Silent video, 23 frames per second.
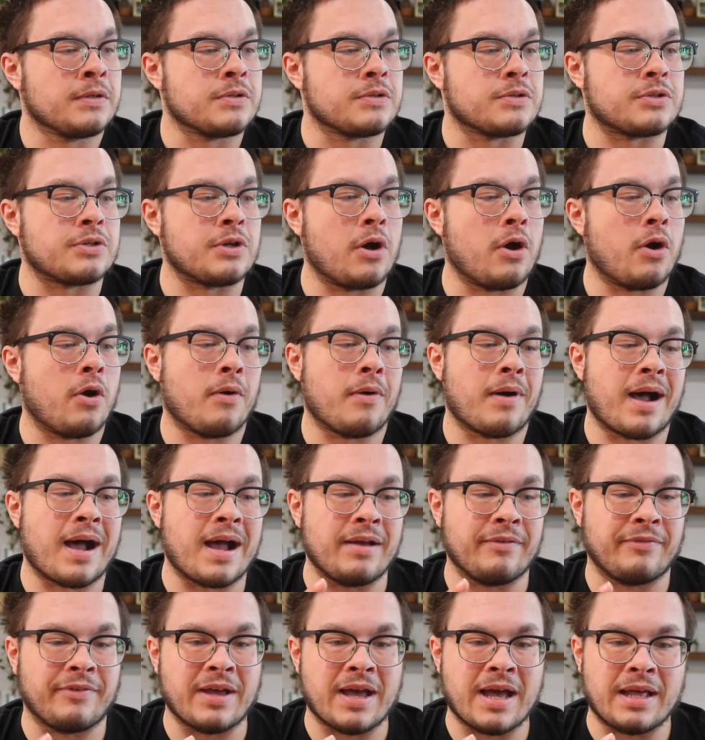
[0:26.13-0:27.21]

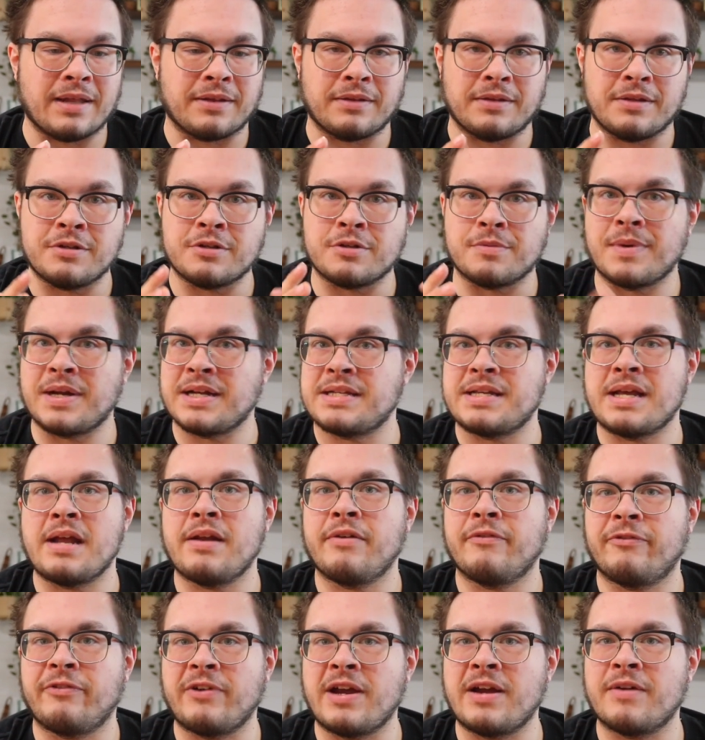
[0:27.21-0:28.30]
These are my 10
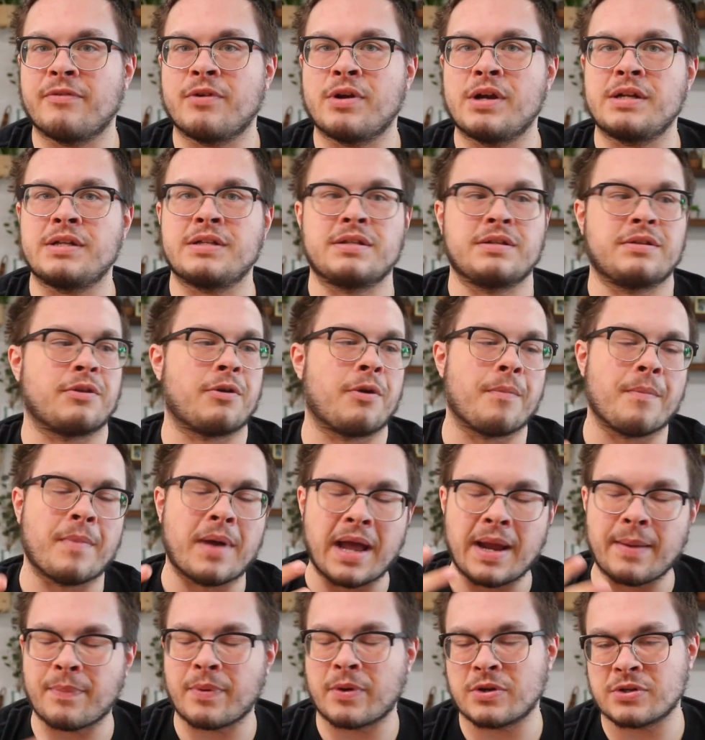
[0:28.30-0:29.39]
favorites. They're
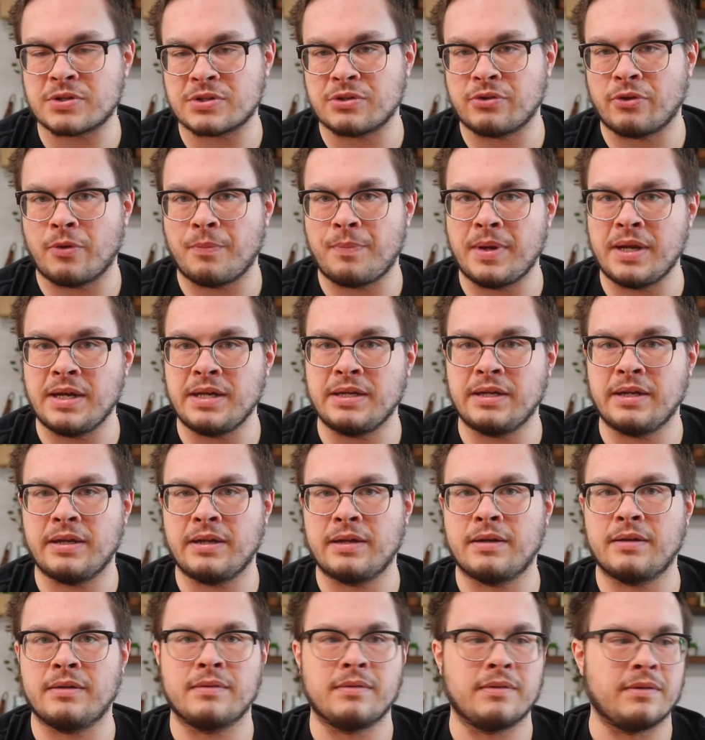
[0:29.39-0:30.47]
my personal
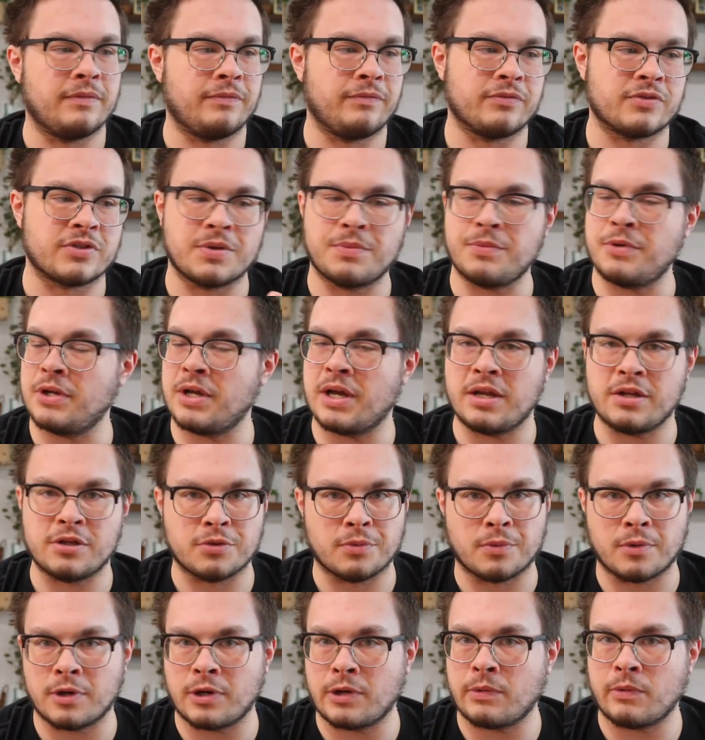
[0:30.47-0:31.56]
opinion. If some of you guys are
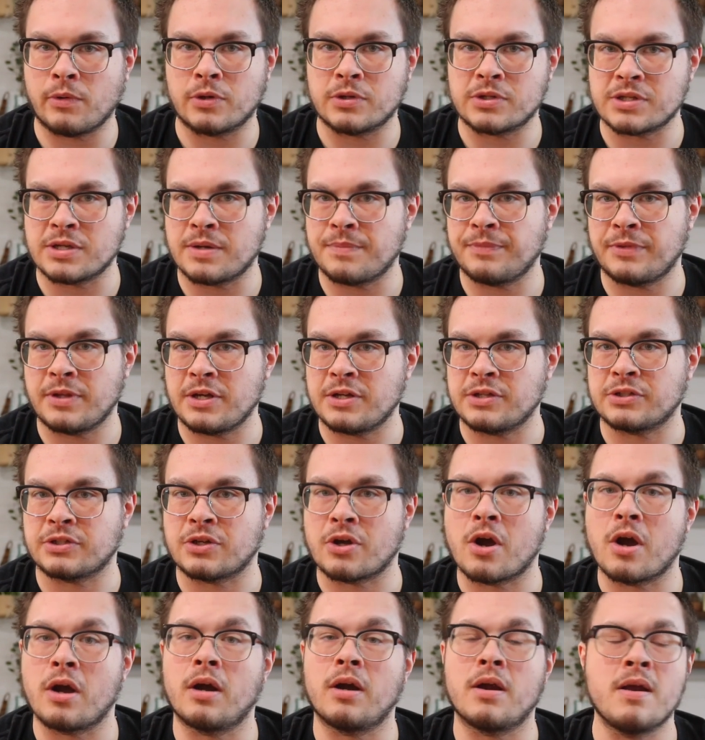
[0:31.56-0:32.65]
wondering where some things
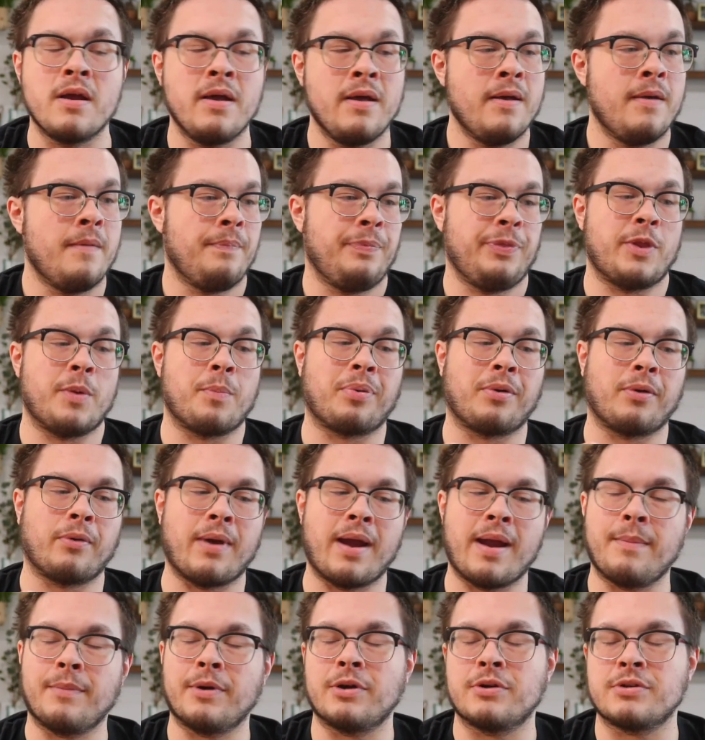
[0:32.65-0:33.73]
are, the
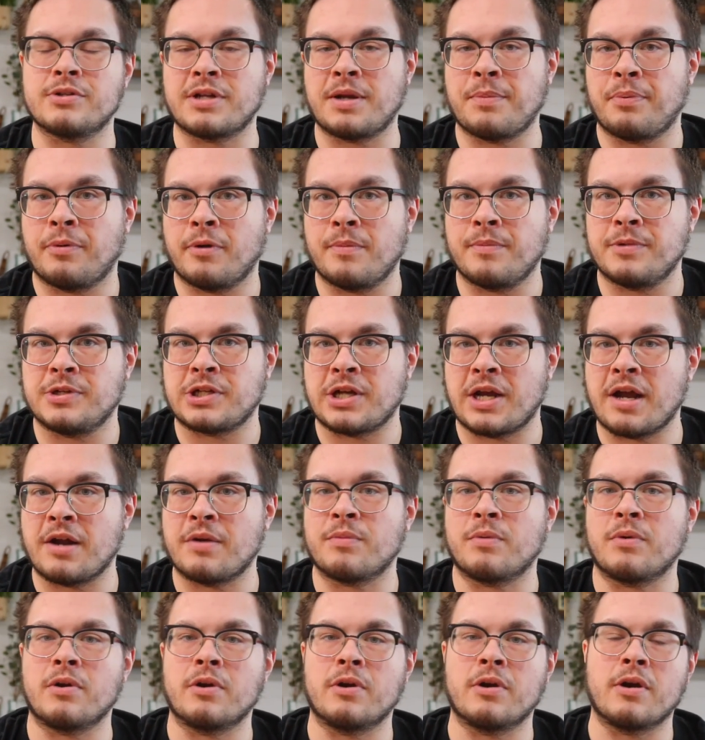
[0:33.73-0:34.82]
parameters I pretty much had
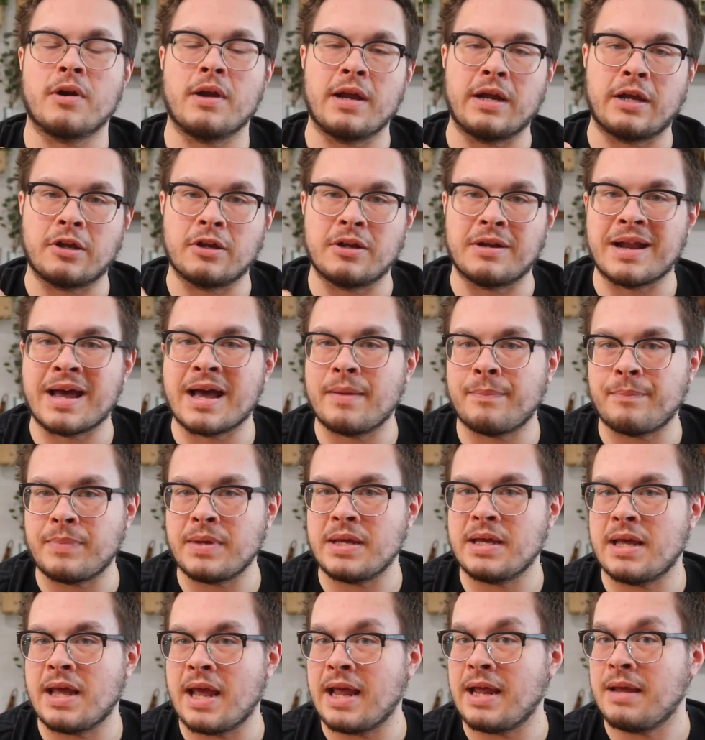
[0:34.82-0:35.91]
were it could not
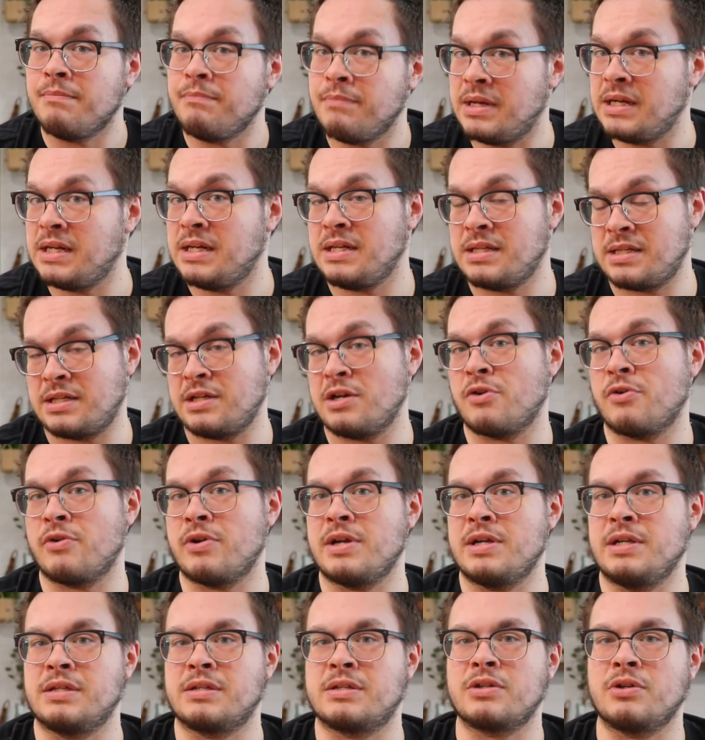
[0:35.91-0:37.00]
be a
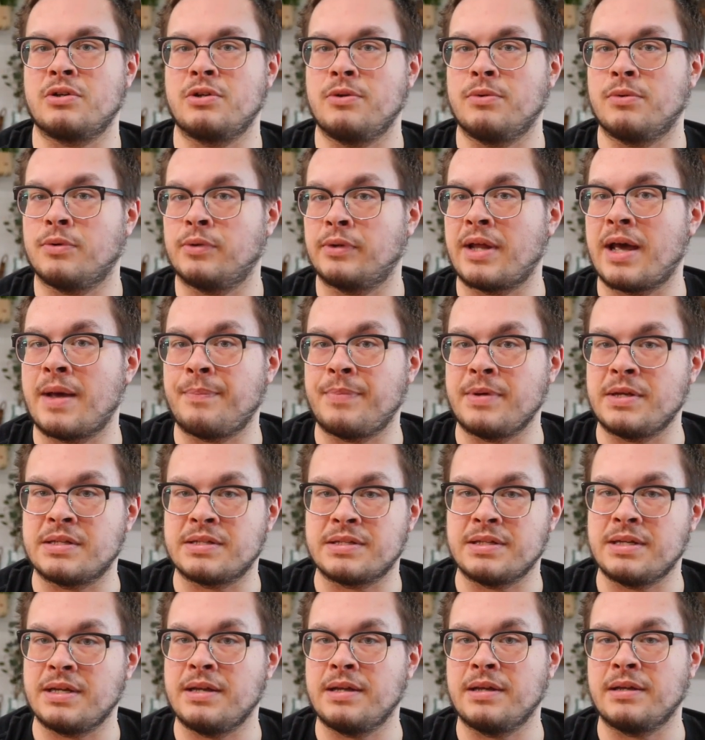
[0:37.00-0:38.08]
mini-series, so you will not be
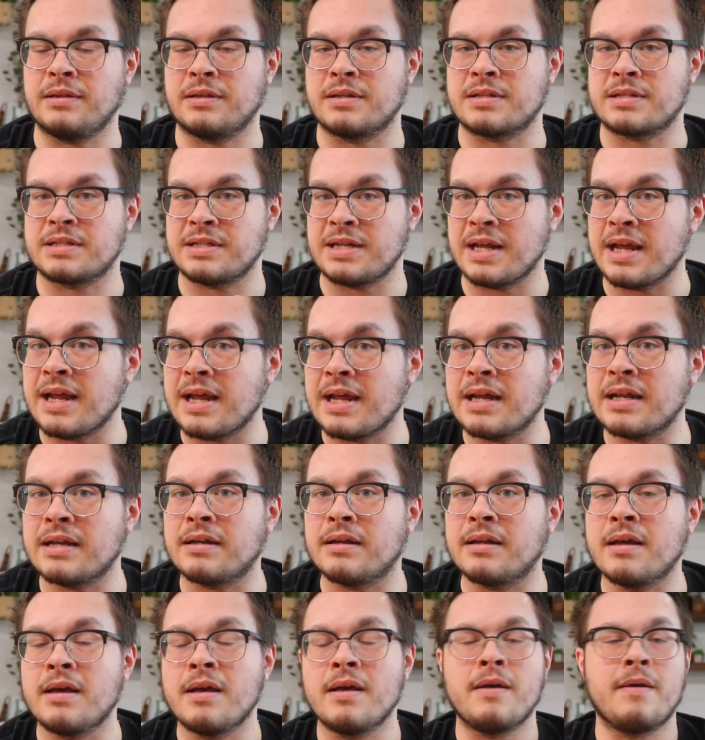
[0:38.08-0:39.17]
seeing The Stand,